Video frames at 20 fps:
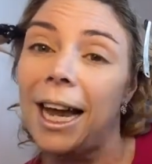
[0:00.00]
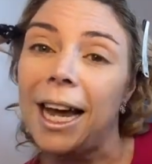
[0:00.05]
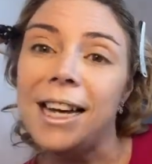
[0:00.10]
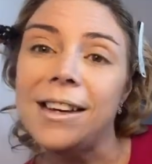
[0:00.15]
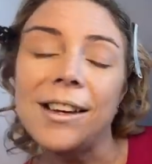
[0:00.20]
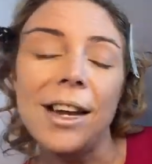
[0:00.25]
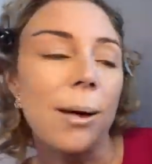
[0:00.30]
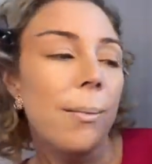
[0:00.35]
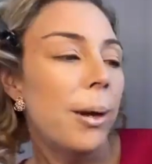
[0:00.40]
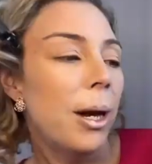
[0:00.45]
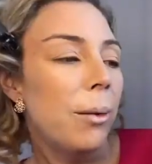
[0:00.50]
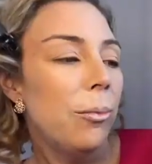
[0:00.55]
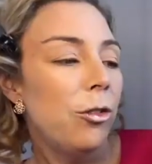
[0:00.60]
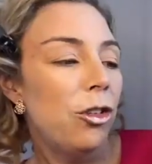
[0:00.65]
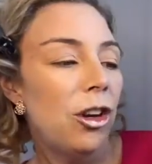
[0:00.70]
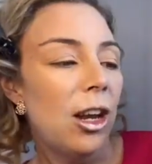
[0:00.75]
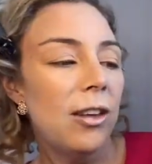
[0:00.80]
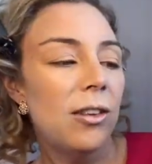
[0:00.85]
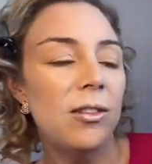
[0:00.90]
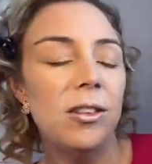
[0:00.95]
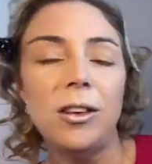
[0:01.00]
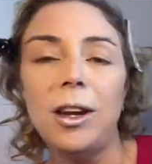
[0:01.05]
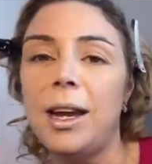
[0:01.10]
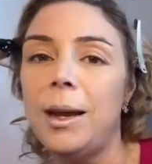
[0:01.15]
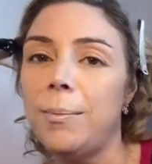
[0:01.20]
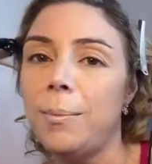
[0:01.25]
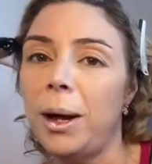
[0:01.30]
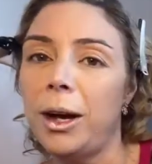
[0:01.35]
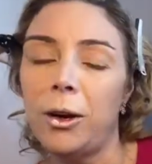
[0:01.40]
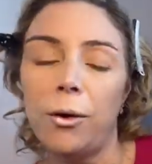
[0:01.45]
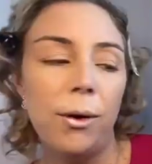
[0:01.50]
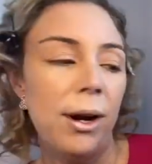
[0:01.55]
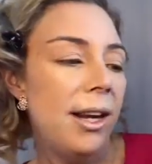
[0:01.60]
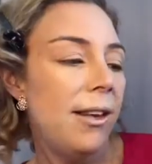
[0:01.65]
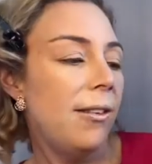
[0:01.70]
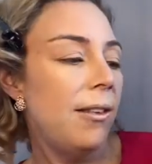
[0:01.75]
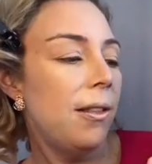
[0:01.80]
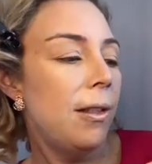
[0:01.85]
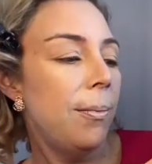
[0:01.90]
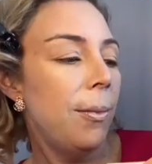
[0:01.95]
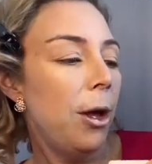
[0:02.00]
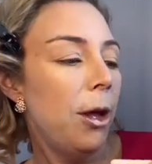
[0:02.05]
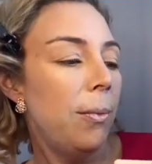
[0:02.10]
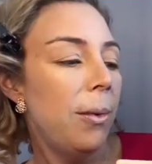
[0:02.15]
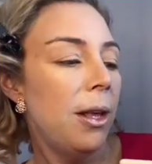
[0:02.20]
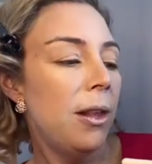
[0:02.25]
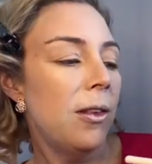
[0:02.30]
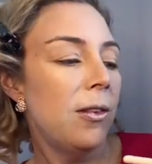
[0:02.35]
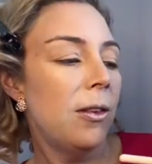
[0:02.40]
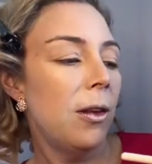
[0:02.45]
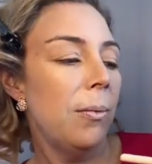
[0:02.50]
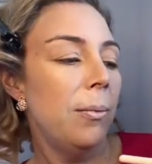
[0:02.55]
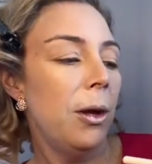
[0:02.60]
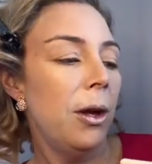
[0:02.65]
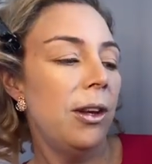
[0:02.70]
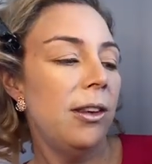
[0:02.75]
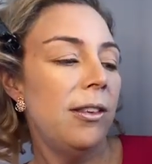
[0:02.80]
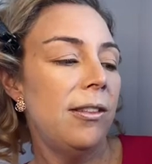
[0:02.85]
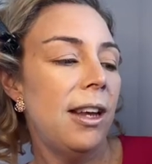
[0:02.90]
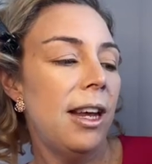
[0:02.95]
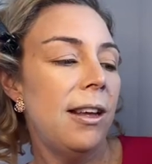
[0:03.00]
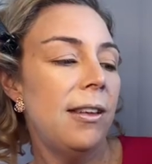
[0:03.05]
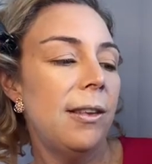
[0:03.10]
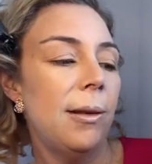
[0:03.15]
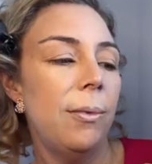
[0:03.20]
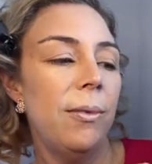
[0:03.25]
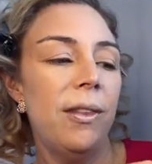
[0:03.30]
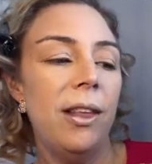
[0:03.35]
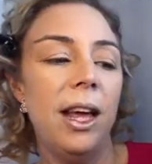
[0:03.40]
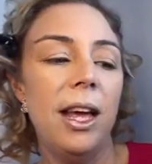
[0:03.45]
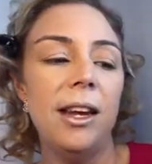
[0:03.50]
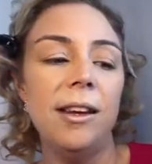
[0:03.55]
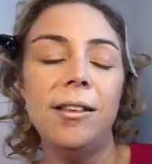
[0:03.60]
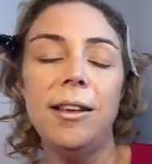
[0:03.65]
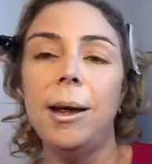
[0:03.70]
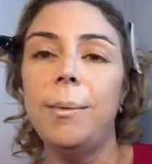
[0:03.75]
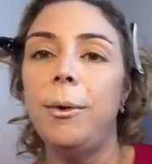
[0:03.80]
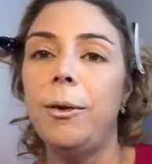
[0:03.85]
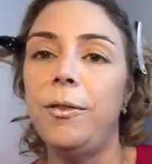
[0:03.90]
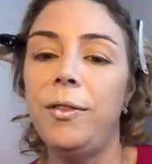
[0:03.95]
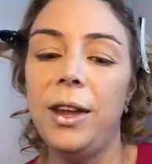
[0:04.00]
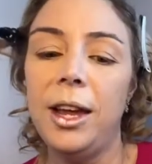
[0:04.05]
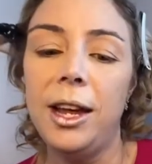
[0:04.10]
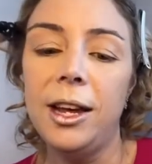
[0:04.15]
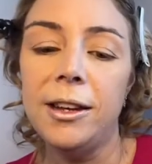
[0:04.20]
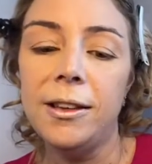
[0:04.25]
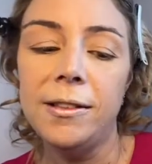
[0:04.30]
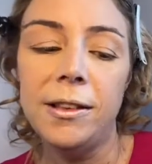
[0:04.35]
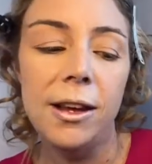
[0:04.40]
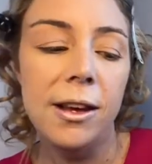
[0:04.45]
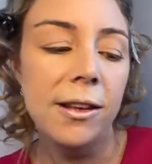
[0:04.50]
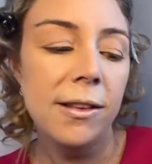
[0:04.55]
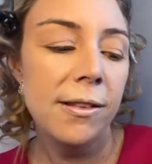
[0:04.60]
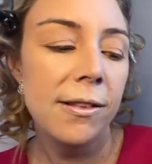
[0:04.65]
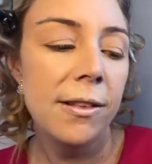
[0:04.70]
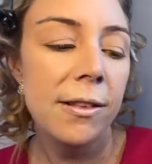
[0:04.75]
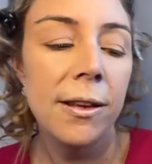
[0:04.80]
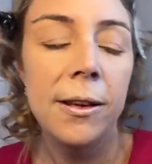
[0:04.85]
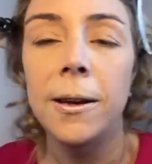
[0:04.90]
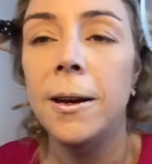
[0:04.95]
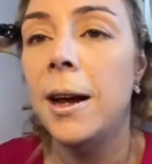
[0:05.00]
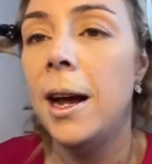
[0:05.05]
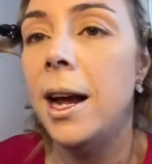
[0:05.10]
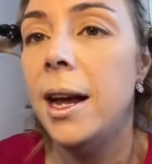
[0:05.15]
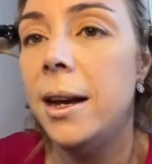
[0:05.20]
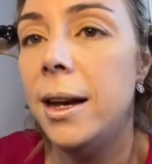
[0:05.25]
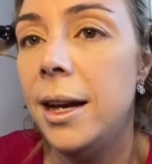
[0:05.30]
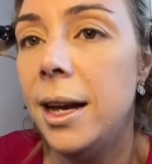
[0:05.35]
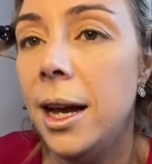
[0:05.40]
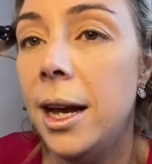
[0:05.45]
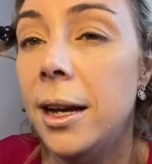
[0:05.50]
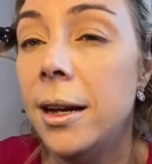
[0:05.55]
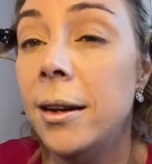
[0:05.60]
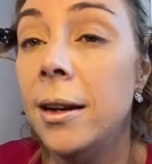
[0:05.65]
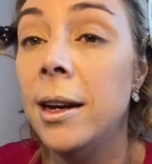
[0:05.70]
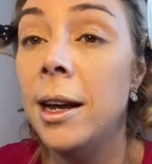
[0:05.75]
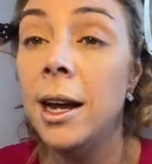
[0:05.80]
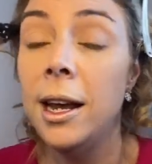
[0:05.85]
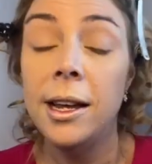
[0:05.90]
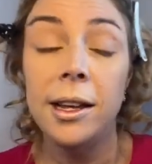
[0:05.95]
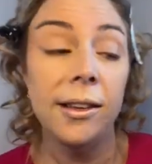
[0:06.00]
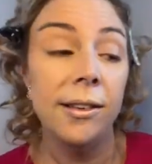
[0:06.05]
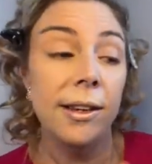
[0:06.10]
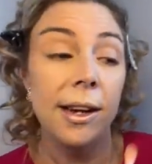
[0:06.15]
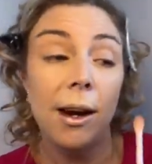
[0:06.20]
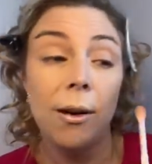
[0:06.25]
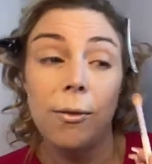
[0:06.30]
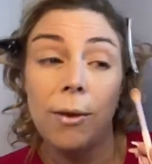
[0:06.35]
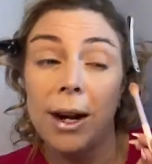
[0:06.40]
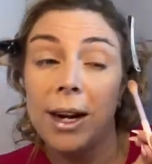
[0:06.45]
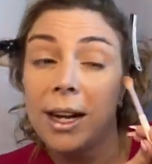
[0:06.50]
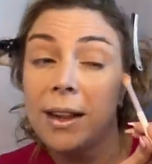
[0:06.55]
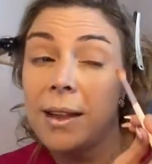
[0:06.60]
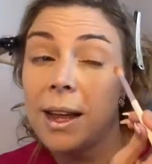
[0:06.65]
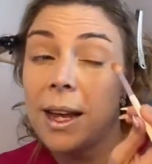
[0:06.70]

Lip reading: What you're doing here is you're giving yourself a lift. So with contour, you're trying to carve out what looks like a shadow and you're giving